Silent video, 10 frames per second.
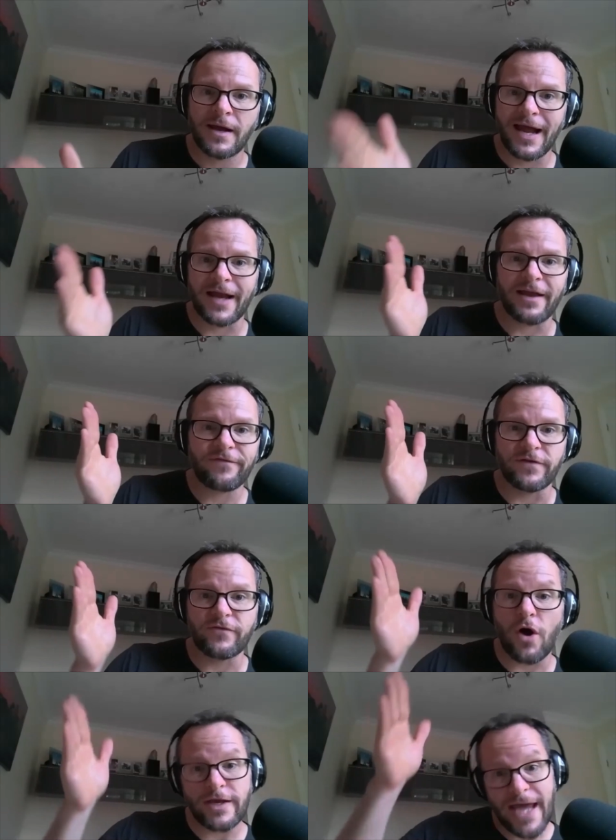And if you've
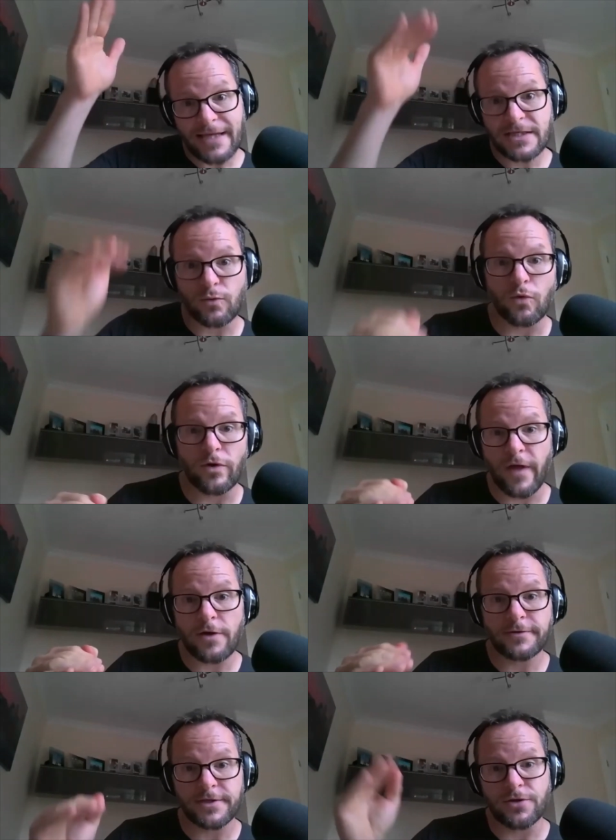got a yes to all of
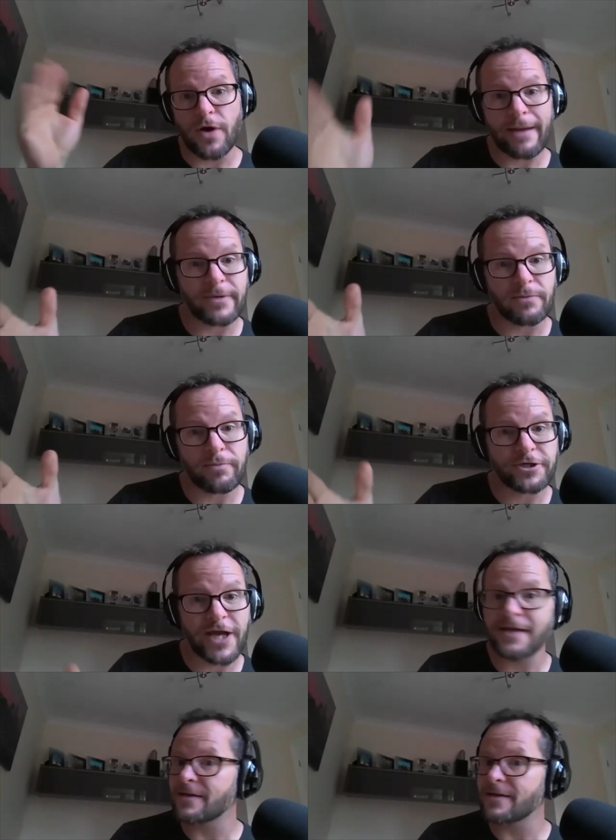those and you're happy to push in,